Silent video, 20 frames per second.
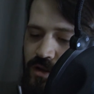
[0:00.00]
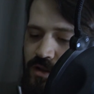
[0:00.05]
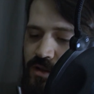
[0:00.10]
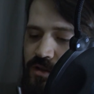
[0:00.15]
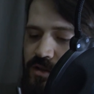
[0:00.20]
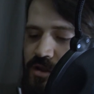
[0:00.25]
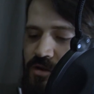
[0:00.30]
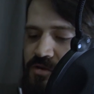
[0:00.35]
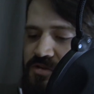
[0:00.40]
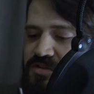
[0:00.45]

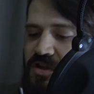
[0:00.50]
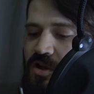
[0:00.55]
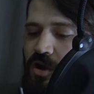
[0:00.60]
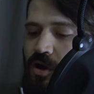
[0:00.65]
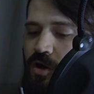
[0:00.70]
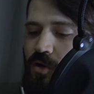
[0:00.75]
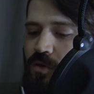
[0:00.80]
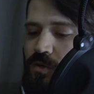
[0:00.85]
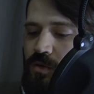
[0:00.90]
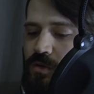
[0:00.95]
Years
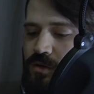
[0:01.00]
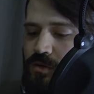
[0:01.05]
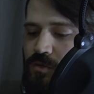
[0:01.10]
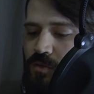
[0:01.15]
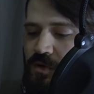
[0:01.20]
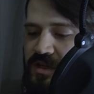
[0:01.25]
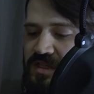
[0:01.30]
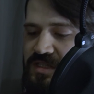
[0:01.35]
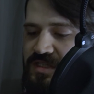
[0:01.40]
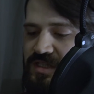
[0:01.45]
ago,
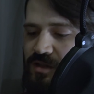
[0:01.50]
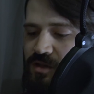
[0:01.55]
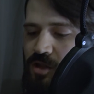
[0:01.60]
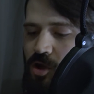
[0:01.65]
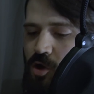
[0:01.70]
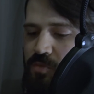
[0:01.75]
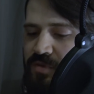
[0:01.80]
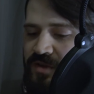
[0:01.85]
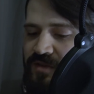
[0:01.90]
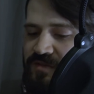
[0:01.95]
when he still
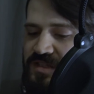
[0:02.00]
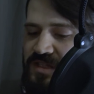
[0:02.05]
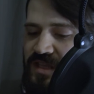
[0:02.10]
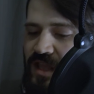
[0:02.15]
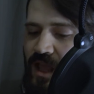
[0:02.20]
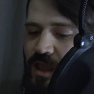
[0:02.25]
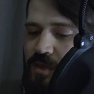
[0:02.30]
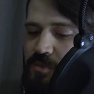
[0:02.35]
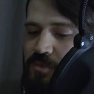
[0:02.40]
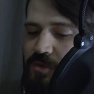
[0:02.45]
hoped of
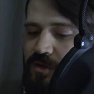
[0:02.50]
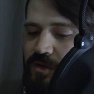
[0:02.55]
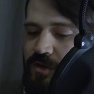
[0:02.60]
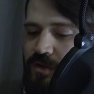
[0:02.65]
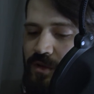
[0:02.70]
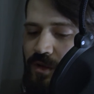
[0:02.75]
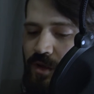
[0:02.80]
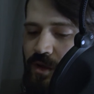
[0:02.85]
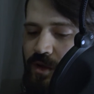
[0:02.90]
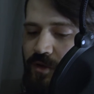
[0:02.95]
escape,
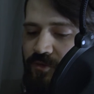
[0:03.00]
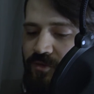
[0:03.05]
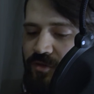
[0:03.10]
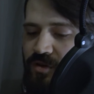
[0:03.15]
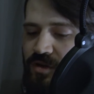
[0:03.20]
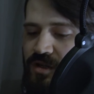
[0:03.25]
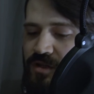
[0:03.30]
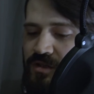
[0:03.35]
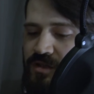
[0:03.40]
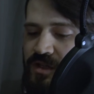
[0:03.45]

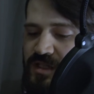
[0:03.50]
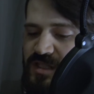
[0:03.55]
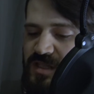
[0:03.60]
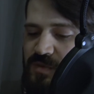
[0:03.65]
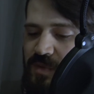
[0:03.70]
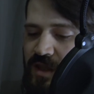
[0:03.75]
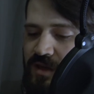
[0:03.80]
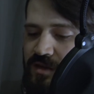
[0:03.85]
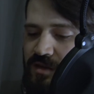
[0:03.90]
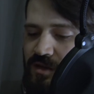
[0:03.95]
Ferran had
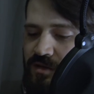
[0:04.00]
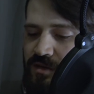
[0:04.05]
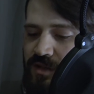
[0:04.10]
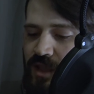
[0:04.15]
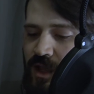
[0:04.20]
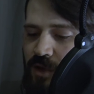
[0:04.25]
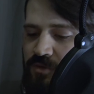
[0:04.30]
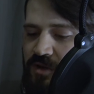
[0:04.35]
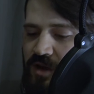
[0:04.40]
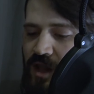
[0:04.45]
spent
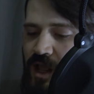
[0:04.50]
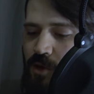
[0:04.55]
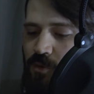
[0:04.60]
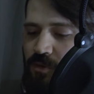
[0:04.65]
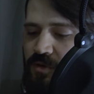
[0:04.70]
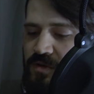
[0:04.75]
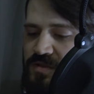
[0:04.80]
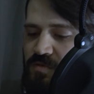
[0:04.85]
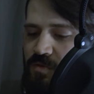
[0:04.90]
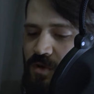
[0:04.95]
uncounted
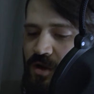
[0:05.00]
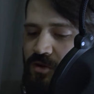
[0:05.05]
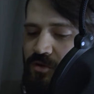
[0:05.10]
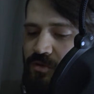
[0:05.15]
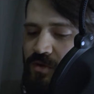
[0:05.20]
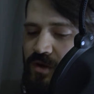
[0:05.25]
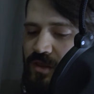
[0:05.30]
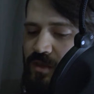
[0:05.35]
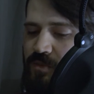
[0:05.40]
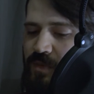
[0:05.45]
hours
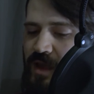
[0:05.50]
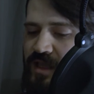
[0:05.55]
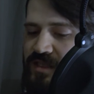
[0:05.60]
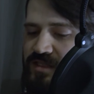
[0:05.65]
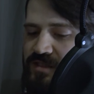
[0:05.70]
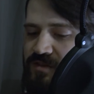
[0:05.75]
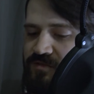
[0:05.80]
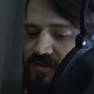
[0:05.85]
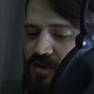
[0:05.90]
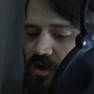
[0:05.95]
wandering the
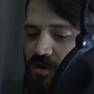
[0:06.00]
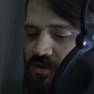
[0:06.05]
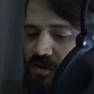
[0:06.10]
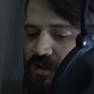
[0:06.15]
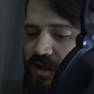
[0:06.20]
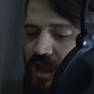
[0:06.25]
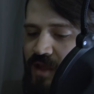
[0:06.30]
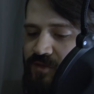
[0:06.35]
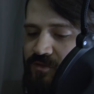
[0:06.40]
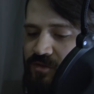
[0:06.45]
massive dark
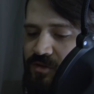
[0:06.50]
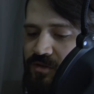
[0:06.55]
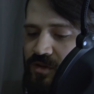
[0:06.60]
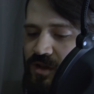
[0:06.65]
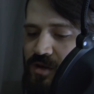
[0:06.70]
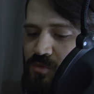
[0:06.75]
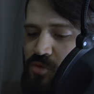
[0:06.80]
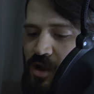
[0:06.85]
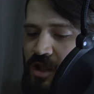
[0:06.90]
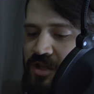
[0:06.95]
cavern
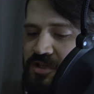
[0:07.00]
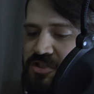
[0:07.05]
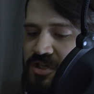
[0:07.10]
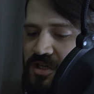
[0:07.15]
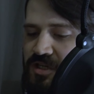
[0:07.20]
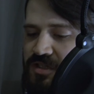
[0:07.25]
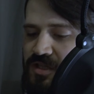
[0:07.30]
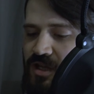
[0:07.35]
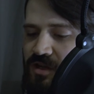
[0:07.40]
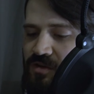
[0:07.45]
and
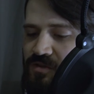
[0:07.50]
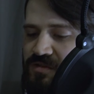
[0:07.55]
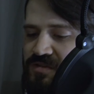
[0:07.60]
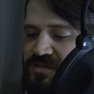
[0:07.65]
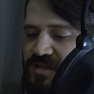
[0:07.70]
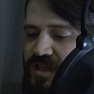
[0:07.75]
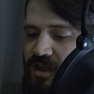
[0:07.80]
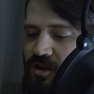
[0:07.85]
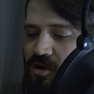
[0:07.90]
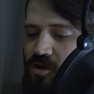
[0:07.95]
branching tunnels
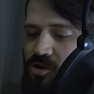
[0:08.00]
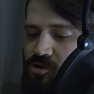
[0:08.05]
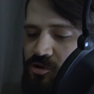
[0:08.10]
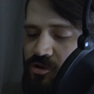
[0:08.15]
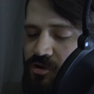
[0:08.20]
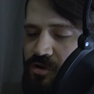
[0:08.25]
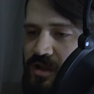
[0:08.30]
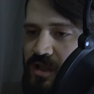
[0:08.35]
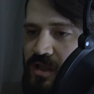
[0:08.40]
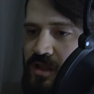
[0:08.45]
like an
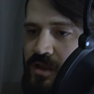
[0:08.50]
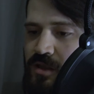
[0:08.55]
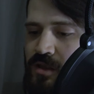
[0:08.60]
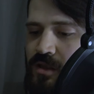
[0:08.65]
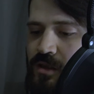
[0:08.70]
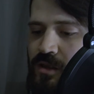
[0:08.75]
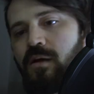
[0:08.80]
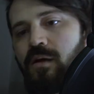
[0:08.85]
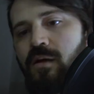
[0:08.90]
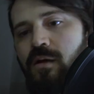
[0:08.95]
artery.
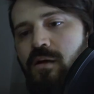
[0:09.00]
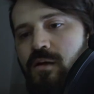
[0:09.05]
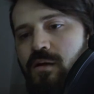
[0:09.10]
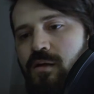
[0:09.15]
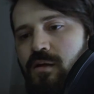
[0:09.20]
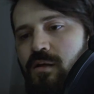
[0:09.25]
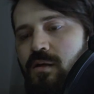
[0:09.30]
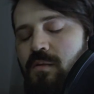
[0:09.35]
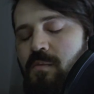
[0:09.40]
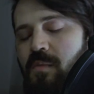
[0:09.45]

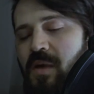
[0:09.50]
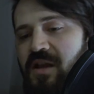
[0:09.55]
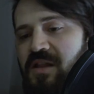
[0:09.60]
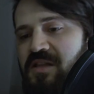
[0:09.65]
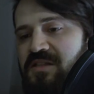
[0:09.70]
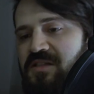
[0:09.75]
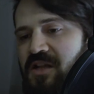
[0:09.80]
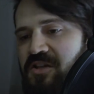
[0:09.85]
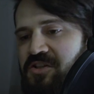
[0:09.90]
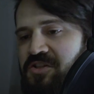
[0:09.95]
Many
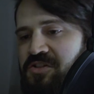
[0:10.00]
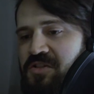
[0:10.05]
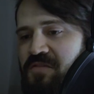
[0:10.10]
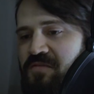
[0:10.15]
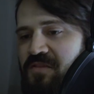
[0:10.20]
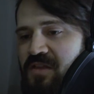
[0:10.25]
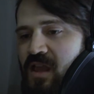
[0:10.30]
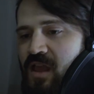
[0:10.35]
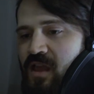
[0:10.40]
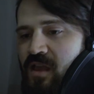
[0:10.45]
sections of
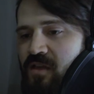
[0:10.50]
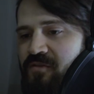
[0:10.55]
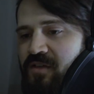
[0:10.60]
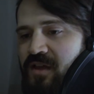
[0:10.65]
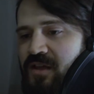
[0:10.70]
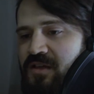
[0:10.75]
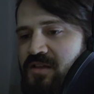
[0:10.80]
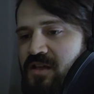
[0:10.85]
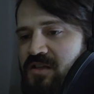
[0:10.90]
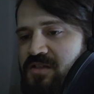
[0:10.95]
the cave
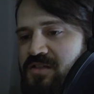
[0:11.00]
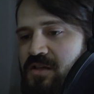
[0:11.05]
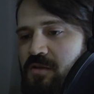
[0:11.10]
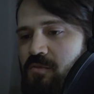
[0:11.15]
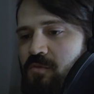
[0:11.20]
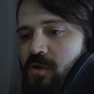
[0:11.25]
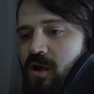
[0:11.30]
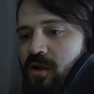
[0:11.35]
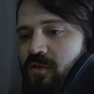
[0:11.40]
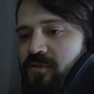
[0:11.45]
had dusty
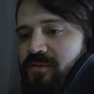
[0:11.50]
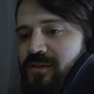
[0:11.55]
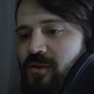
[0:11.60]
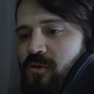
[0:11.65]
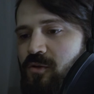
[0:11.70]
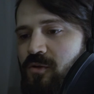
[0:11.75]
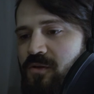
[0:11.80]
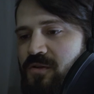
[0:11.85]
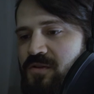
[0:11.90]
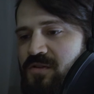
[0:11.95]
rock
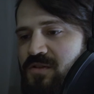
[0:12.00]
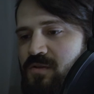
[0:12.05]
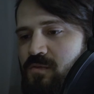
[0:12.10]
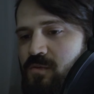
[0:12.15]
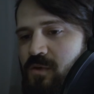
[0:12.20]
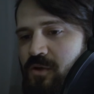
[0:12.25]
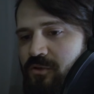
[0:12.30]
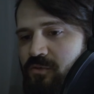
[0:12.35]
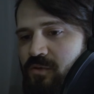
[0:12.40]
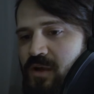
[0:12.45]
floors,
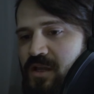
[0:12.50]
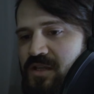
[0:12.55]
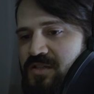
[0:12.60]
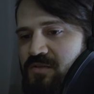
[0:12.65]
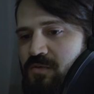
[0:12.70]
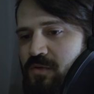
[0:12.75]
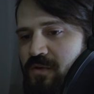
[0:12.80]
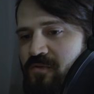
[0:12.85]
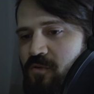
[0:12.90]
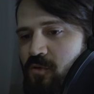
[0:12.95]
while the rest
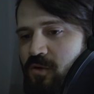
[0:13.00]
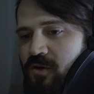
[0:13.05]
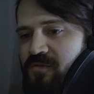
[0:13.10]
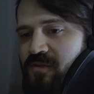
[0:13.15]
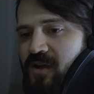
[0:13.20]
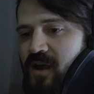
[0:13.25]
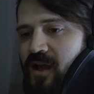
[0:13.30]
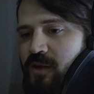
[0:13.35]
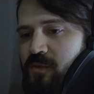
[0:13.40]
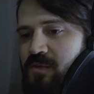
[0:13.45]
were
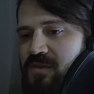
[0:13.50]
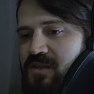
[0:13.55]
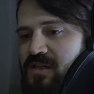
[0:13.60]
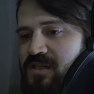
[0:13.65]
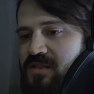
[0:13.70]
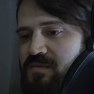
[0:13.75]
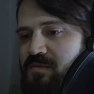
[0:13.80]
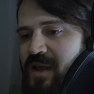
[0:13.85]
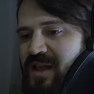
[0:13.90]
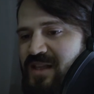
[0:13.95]
fortified with
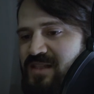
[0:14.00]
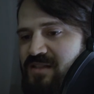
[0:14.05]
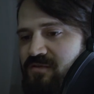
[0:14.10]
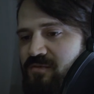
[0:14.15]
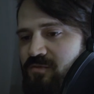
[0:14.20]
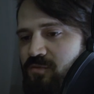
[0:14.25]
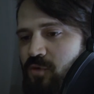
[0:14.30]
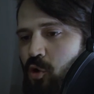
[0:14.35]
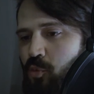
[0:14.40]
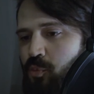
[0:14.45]
these
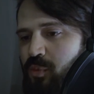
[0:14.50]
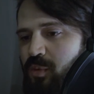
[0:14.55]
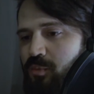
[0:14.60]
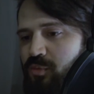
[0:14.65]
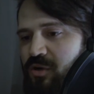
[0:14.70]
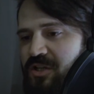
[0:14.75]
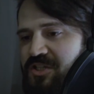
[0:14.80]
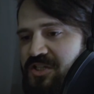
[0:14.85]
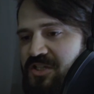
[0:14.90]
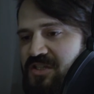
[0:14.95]
massive rope
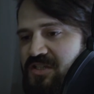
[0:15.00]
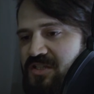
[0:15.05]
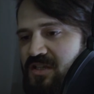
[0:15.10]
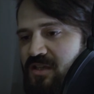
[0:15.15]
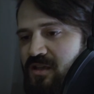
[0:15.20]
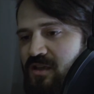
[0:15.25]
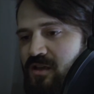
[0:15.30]
bridges.